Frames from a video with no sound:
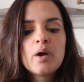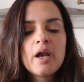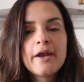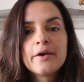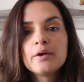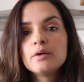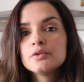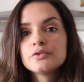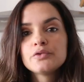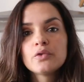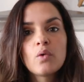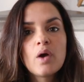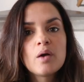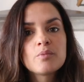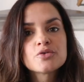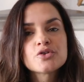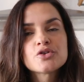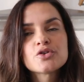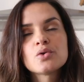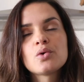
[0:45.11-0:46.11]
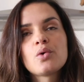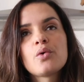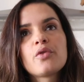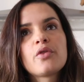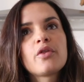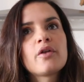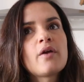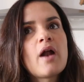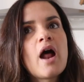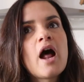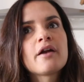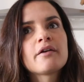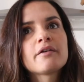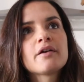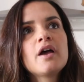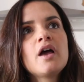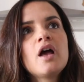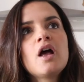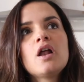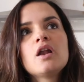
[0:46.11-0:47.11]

and although I'm sure there are